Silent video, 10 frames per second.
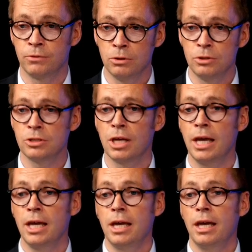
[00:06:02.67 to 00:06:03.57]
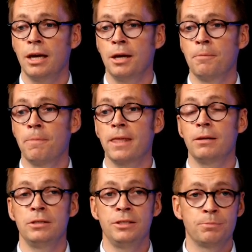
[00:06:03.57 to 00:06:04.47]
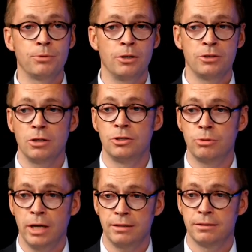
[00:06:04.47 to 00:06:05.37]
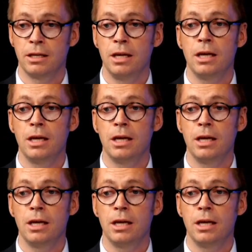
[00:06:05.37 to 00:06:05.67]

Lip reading: goods. These products attract